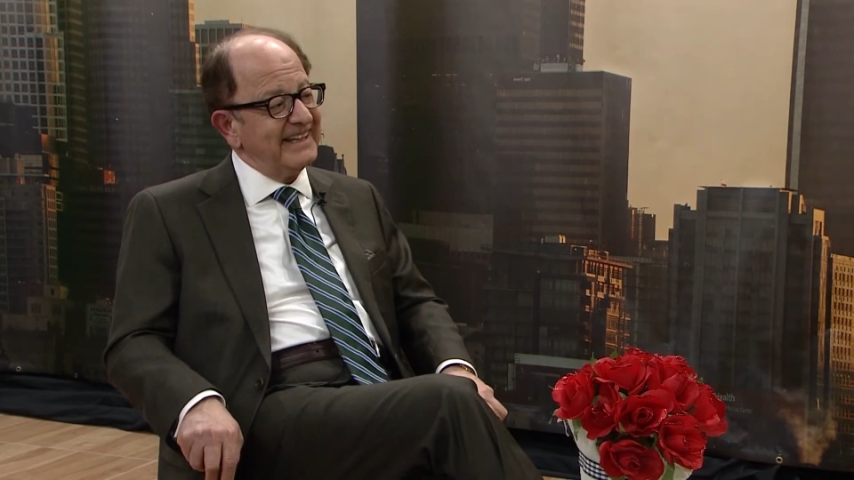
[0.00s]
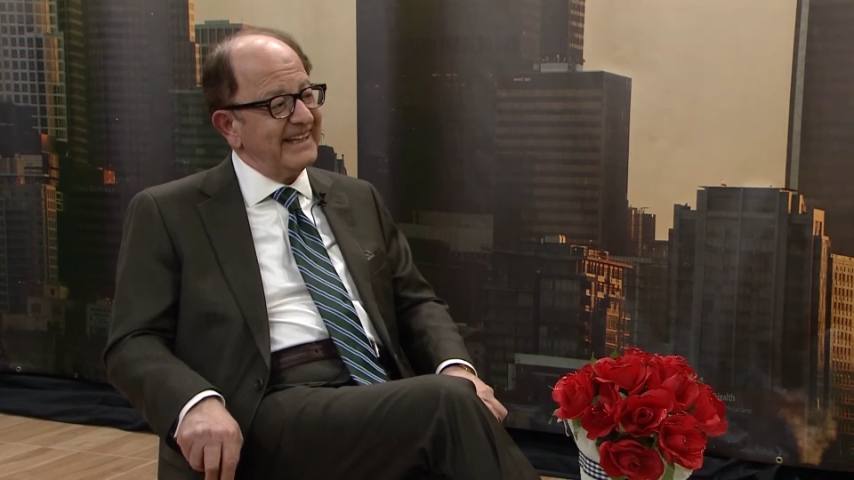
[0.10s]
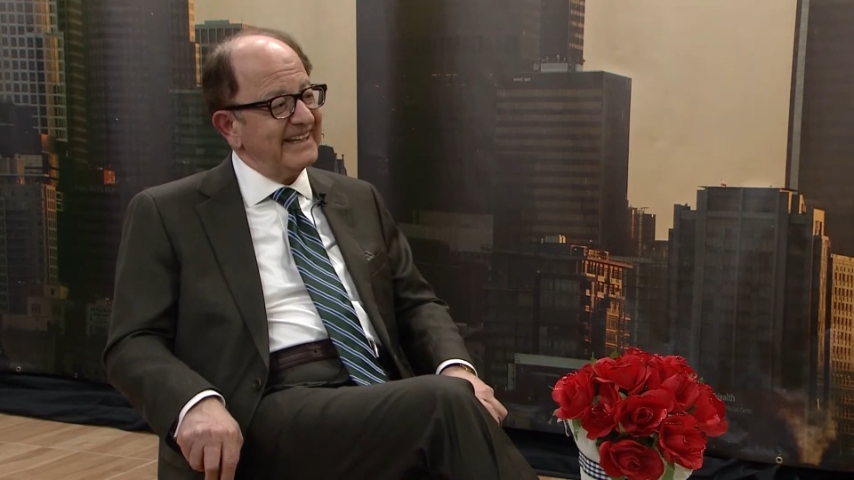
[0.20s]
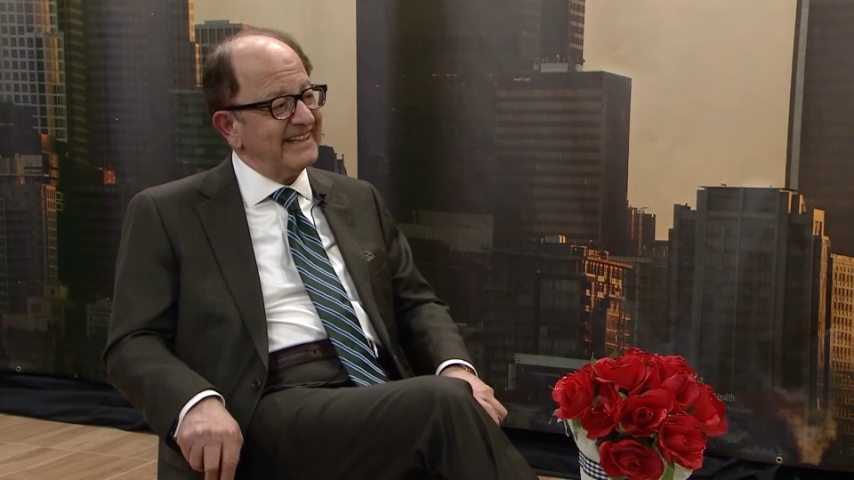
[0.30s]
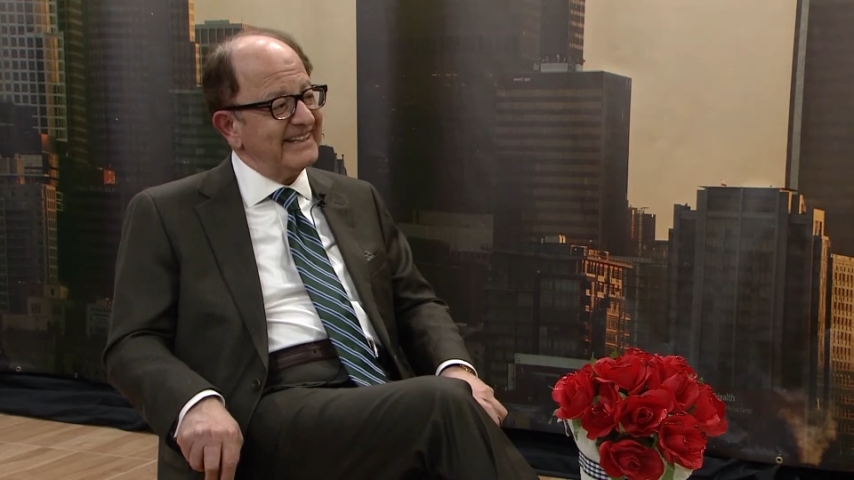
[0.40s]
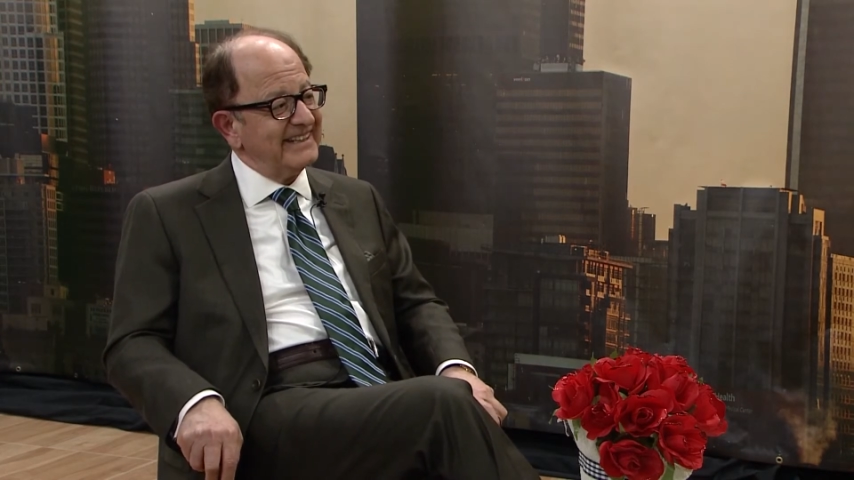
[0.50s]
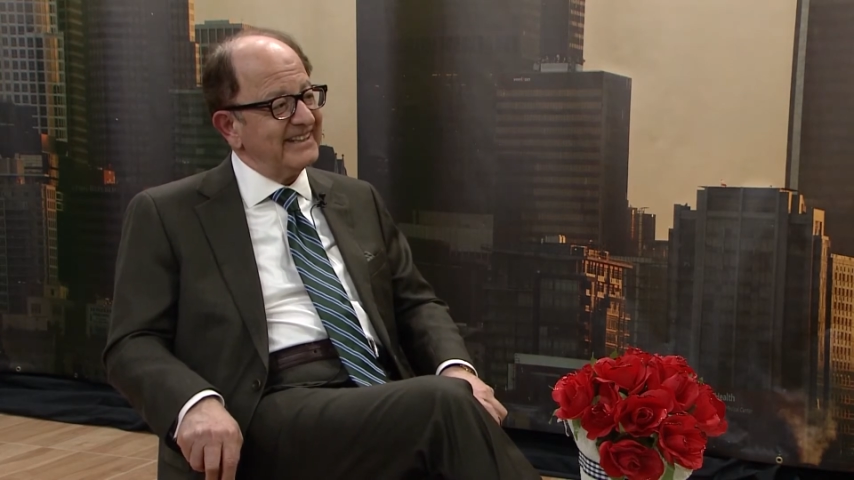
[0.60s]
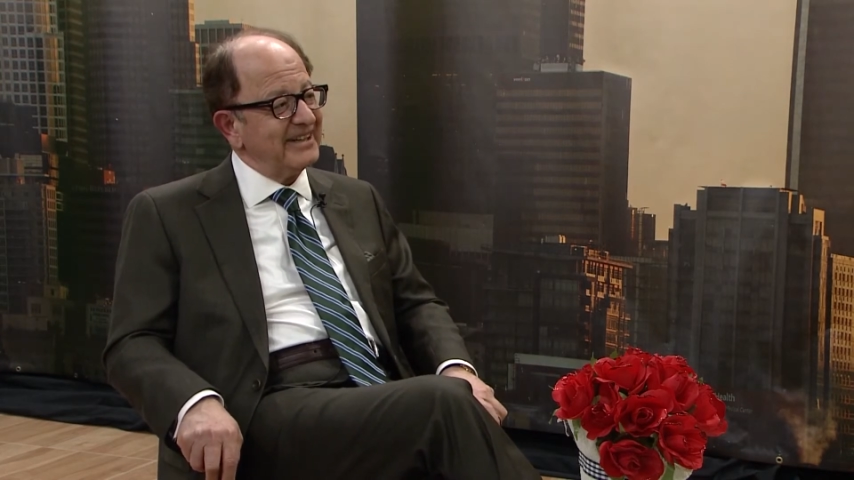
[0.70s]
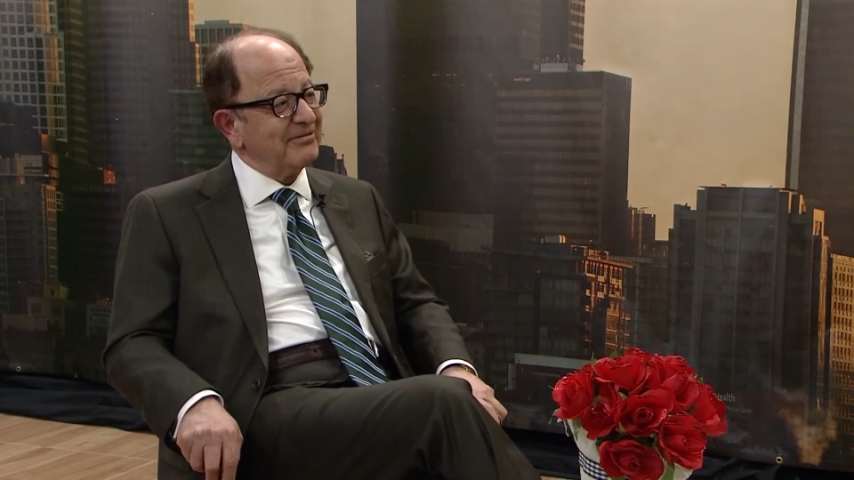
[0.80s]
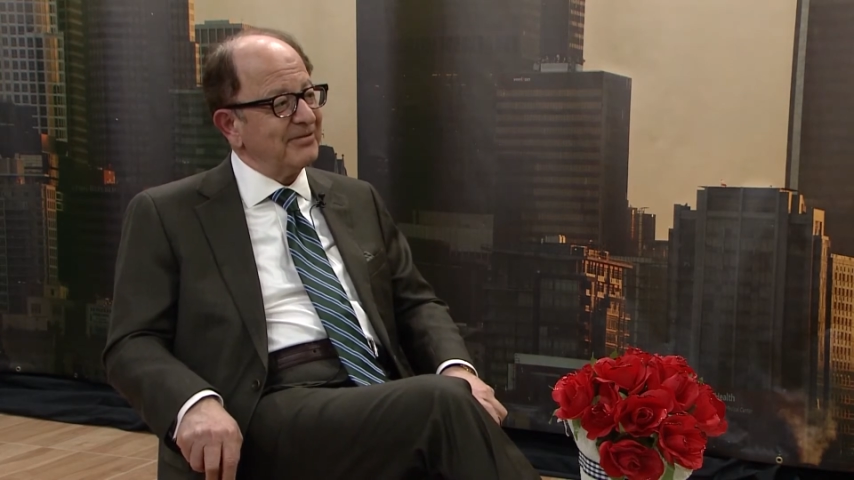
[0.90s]
And
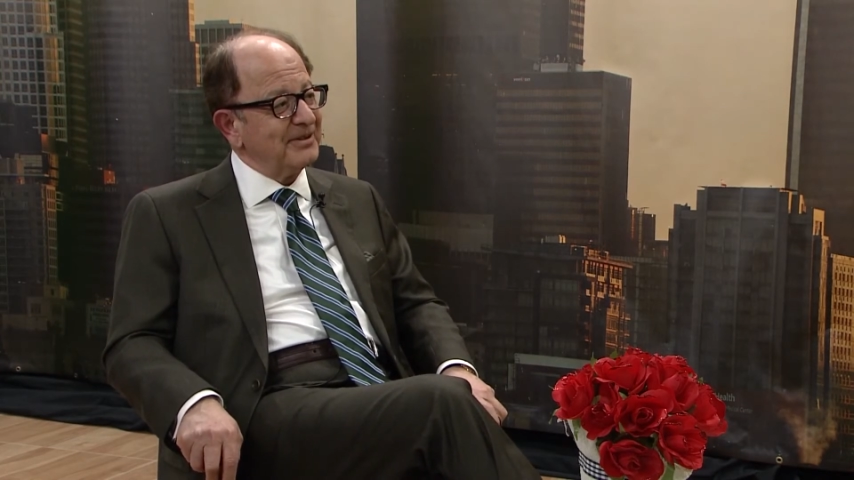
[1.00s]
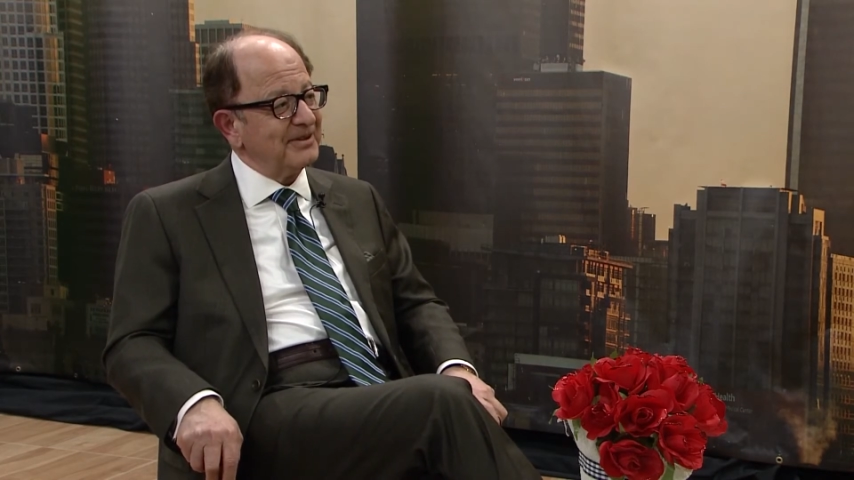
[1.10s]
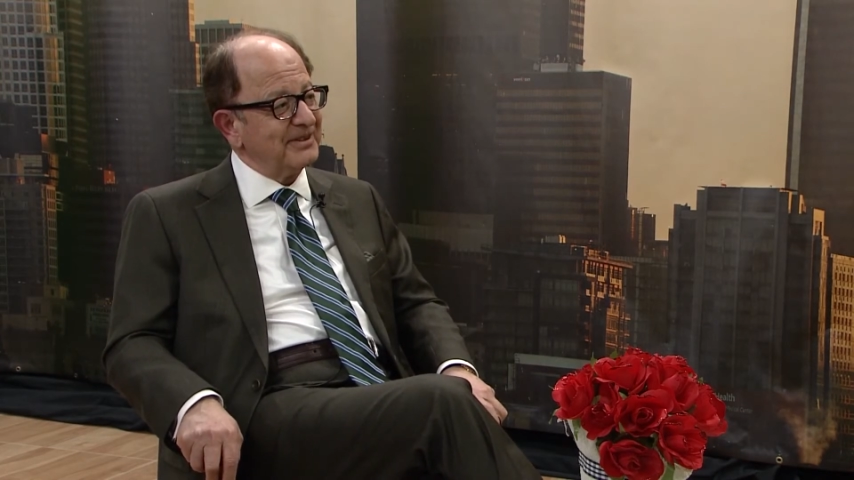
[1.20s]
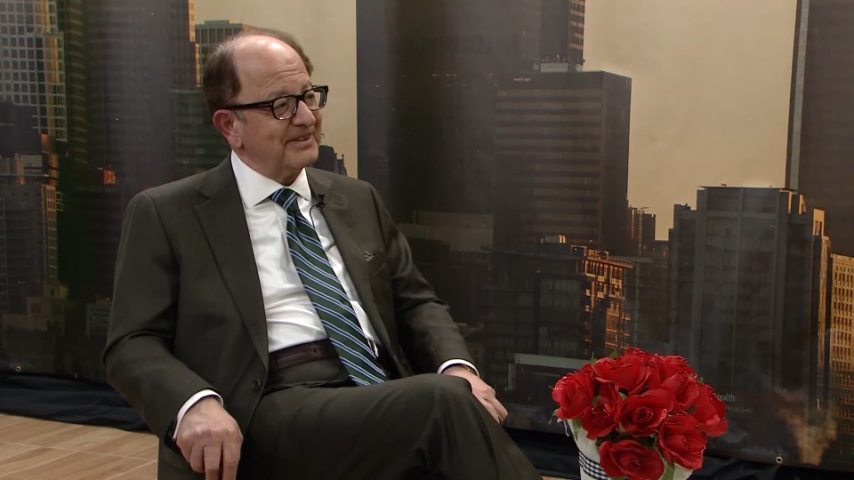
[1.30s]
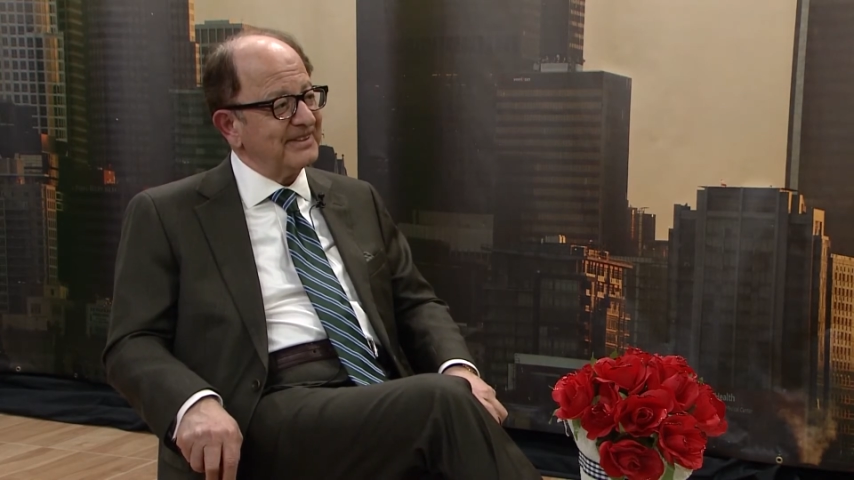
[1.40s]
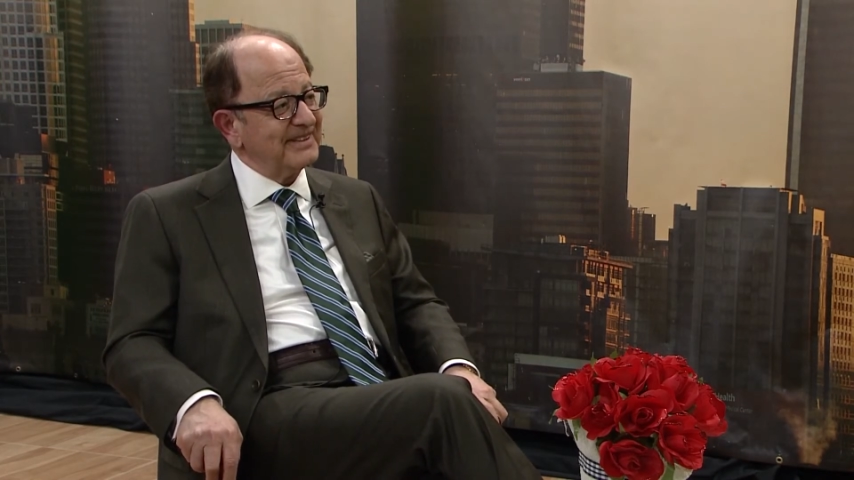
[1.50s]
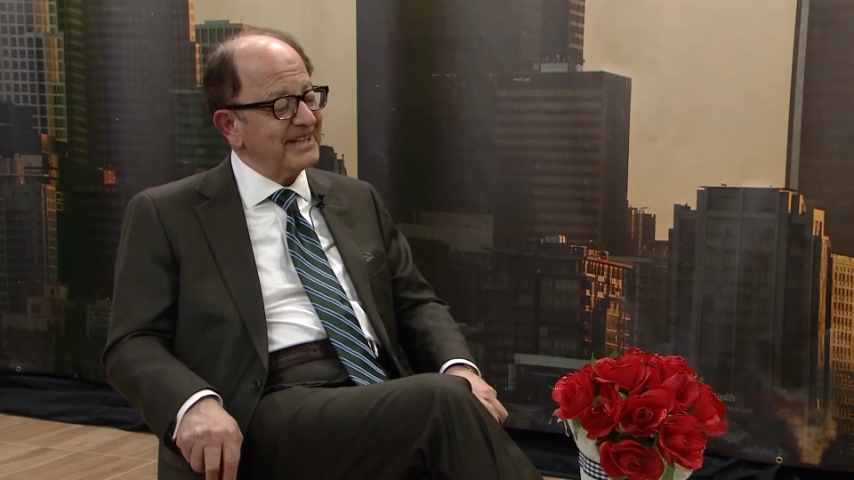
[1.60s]
therefore,